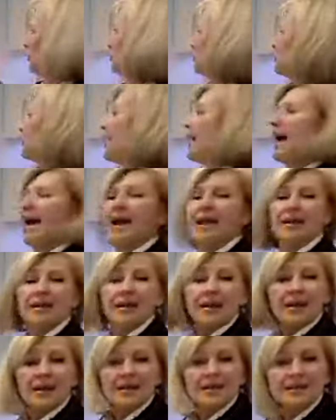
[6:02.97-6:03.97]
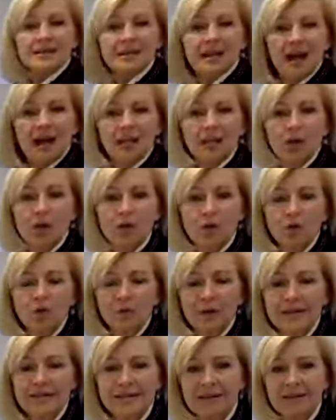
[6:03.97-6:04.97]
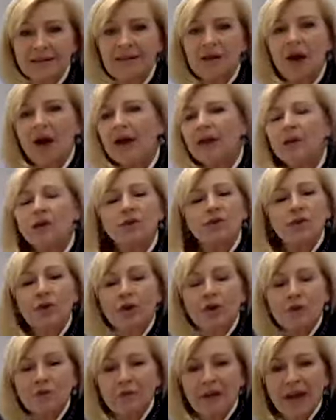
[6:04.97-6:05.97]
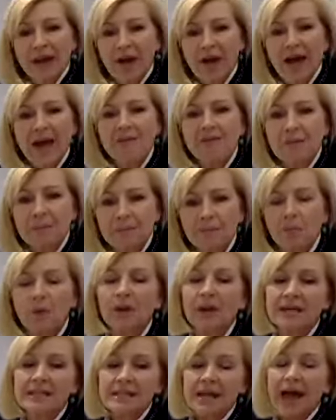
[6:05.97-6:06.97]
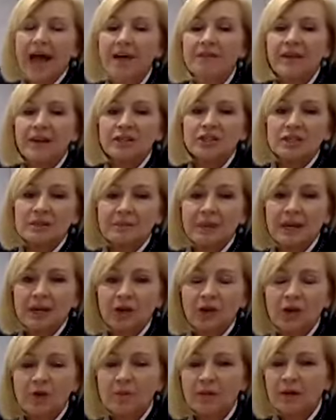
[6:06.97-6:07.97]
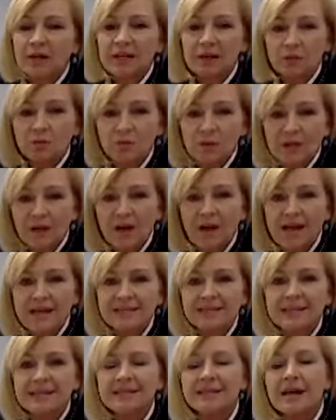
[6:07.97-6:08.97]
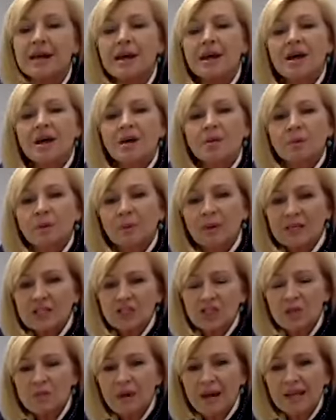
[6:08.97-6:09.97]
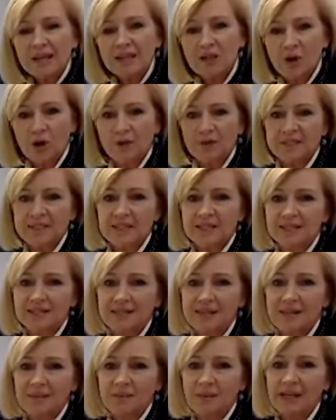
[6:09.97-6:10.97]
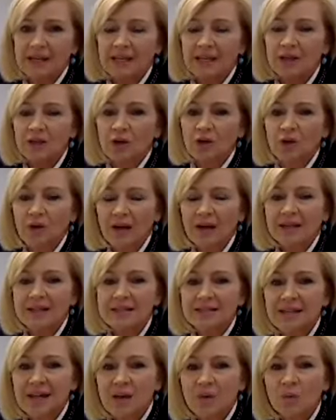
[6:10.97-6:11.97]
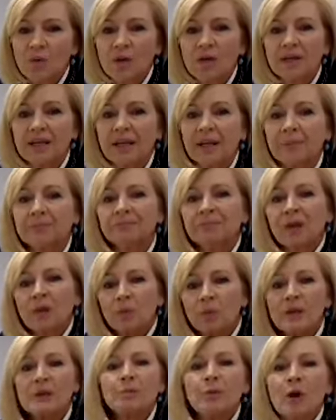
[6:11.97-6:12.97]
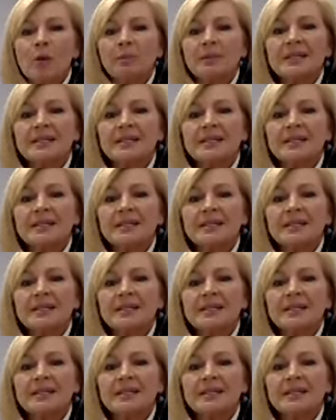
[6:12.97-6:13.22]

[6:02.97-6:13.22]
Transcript: Faye is a local resident. I don't know Faye, I have actually met her, but I didn't realize this. But when she rang the office and said, my keto crackers aren't working, we promptly